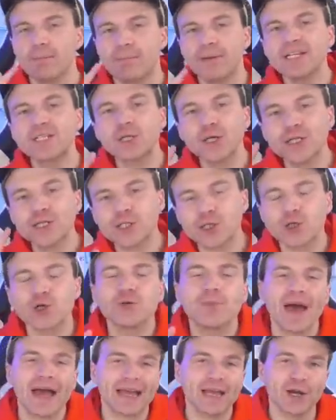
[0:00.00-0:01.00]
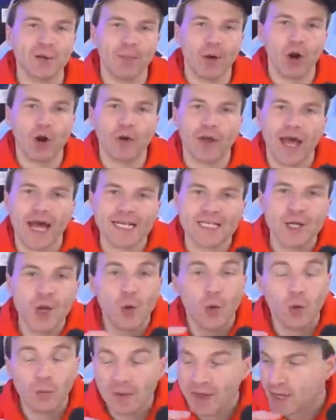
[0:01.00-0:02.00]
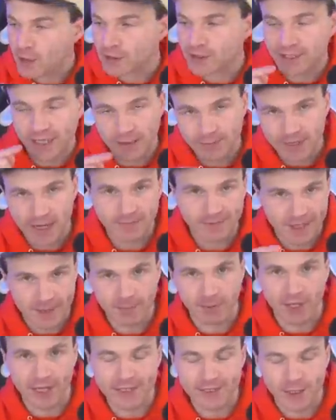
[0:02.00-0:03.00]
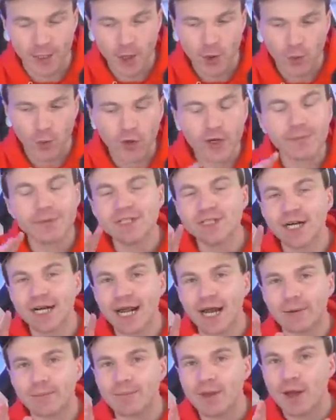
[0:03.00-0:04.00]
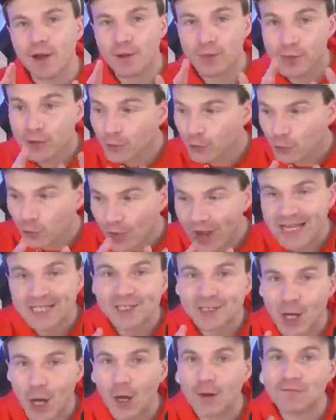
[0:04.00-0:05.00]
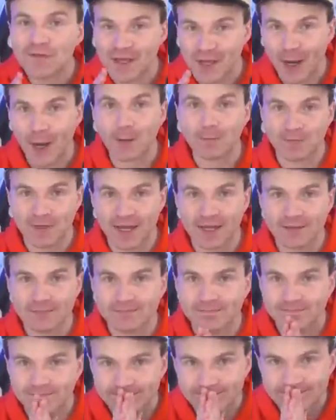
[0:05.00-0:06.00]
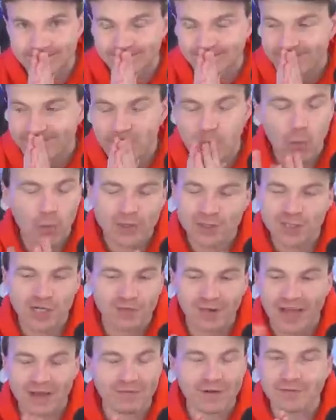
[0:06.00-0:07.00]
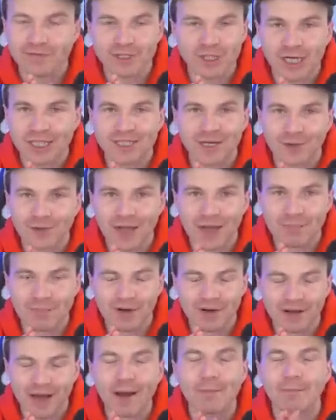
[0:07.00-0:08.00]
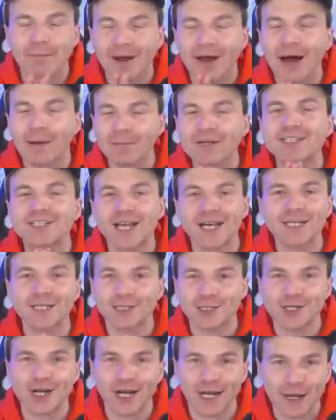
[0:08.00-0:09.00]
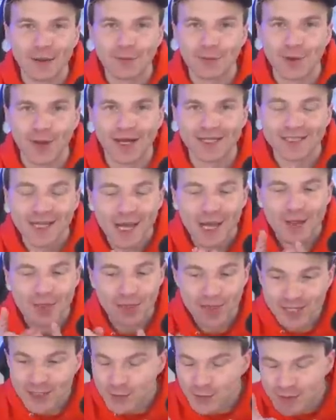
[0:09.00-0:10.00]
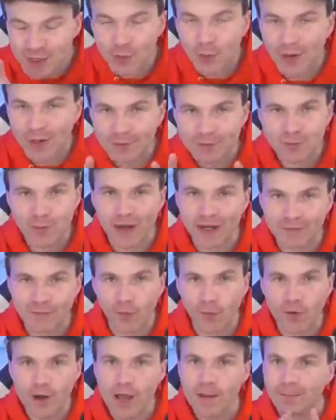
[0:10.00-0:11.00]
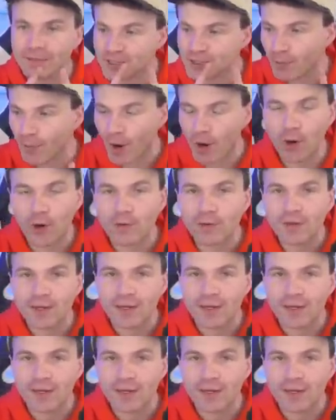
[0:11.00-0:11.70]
be sure to tune back in tomorrow, guys. We'll be here same time, same place. We're going to be checking out the rest of the update. More stuff I haven't even checked out yet, but I'm excited to check it out with you guys. This was the one I was waiting for, but tomorrow